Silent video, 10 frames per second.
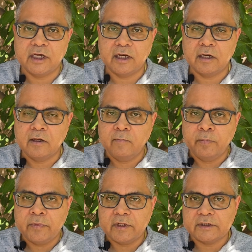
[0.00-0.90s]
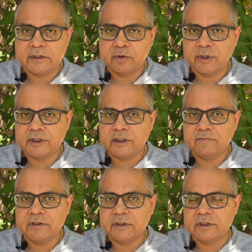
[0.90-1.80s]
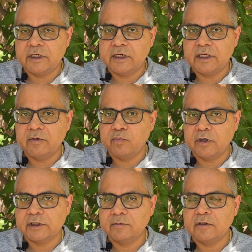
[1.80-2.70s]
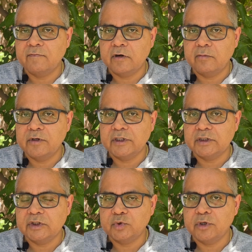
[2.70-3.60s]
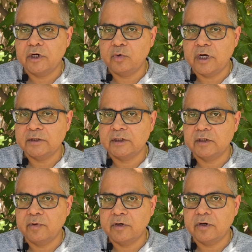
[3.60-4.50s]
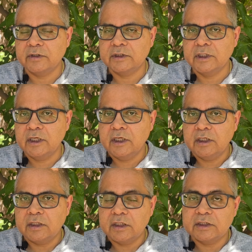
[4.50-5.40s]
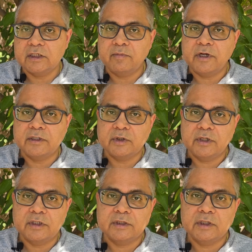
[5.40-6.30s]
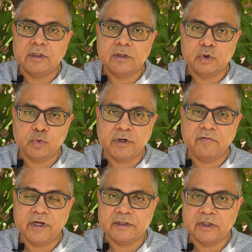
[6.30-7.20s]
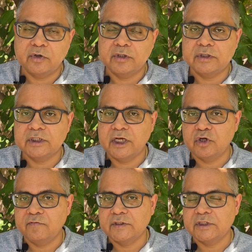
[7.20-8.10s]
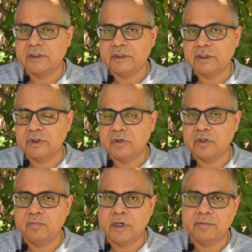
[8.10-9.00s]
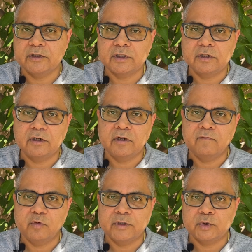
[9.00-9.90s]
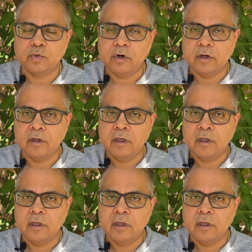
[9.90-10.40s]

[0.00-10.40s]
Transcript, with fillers: and this is a question which is really impossible for a PhD student to answer because this depends on his supervisor, on the state of his research, on the papers under review, and so on.